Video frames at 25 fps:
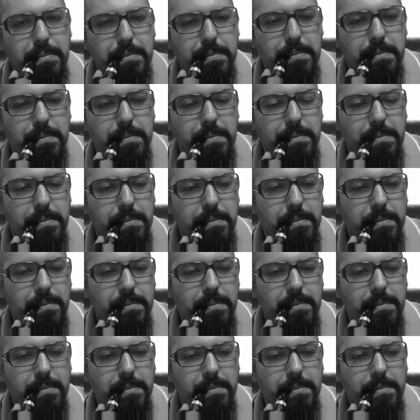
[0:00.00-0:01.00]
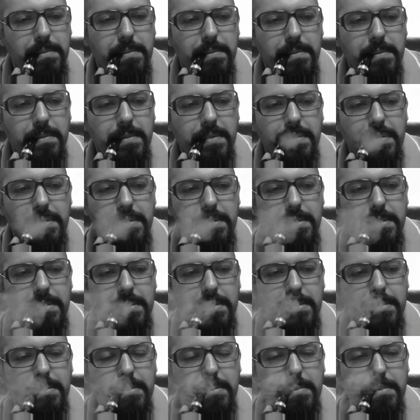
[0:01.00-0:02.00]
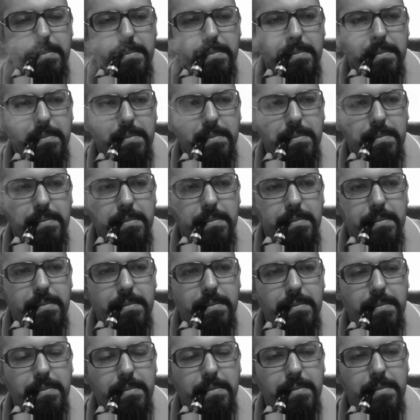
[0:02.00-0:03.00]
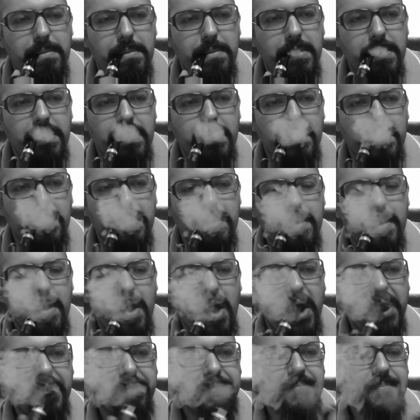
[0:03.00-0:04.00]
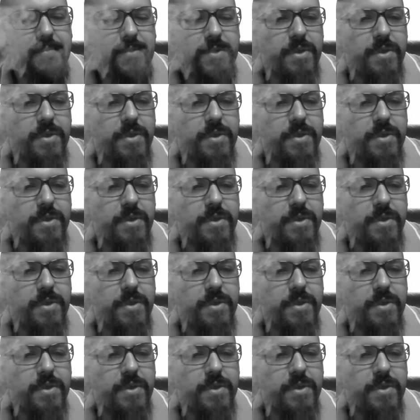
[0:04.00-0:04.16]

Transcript: (no one is talking)